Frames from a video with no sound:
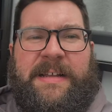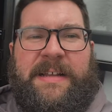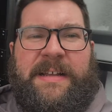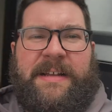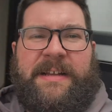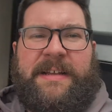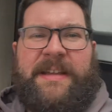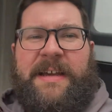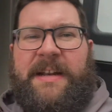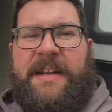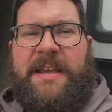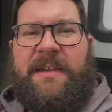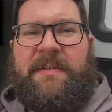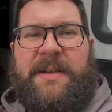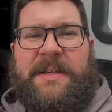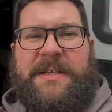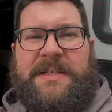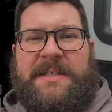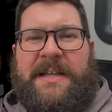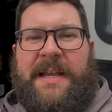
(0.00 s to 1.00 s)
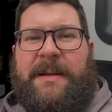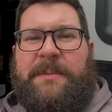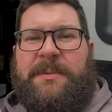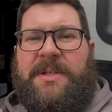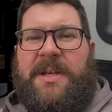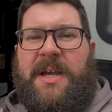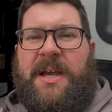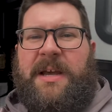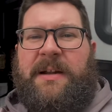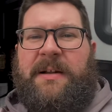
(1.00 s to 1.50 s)
kind of give you a
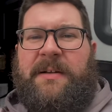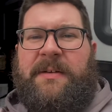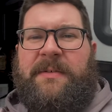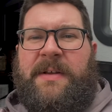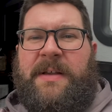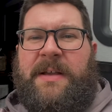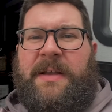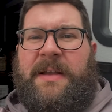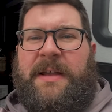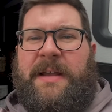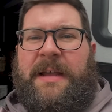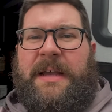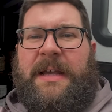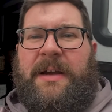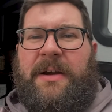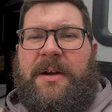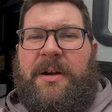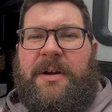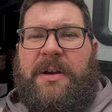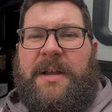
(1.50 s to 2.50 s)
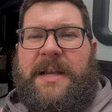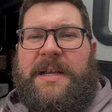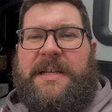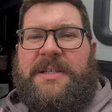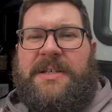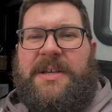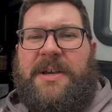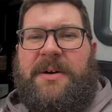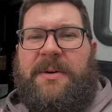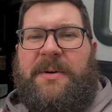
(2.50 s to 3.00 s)
snapshot of how our day's
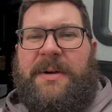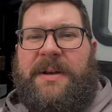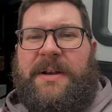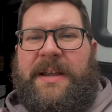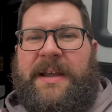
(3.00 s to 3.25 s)
going,